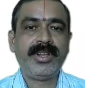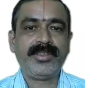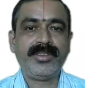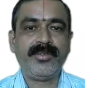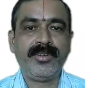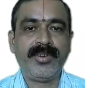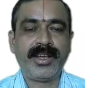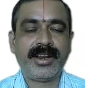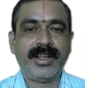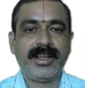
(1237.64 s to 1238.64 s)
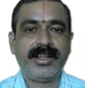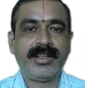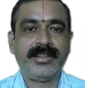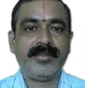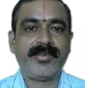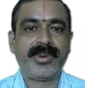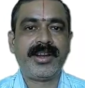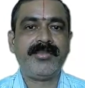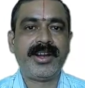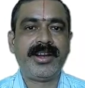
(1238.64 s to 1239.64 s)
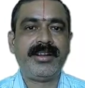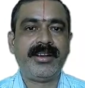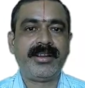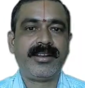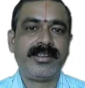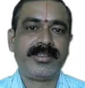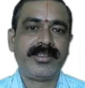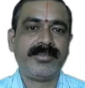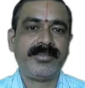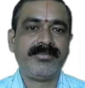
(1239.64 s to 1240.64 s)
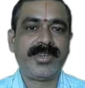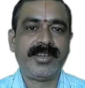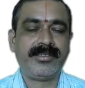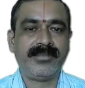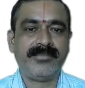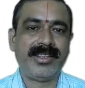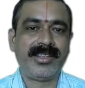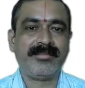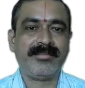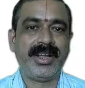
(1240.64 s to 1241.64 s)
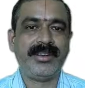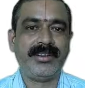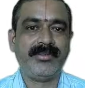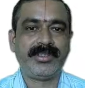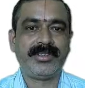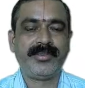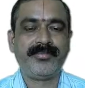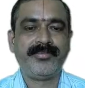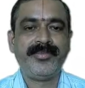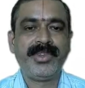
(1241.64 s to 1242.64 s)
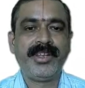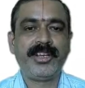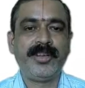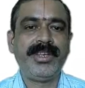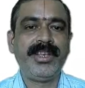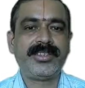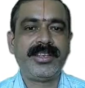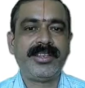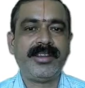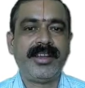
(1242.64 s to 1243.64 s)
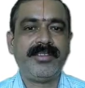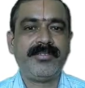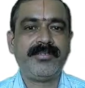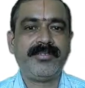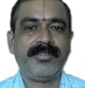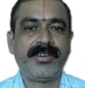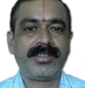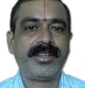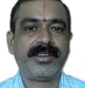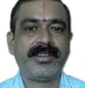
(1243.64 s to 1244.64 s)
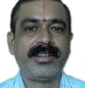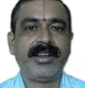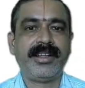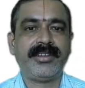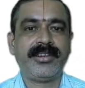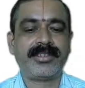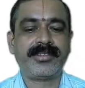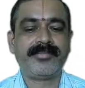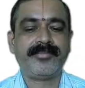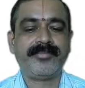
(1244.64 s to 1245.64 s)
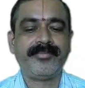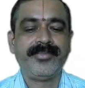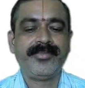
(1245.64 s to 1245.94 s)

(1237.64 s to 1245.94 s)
Once you go for the broadband or some other bandwidth, it will be easy and faster than others.